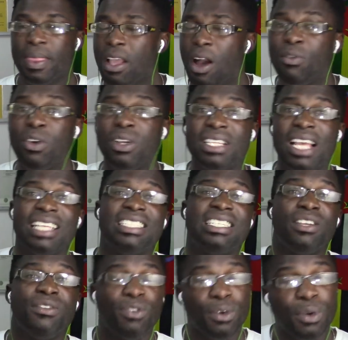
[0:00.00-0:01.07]
Of course, guys,
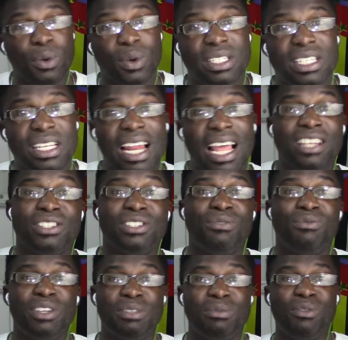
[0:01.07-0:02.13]
thank you for requesting. Like us
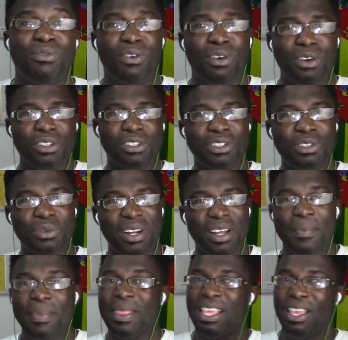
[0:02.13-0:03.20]
on Facebook, follow us on
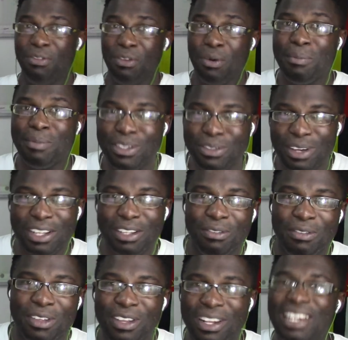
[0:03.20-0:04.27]
Twitter. If you want me to react to
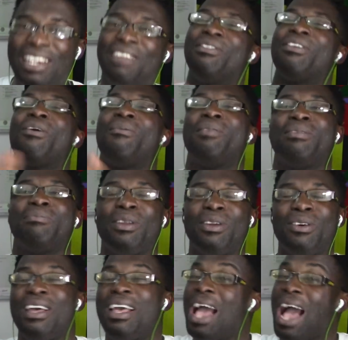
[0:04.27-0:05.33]
the video, leave a comment below.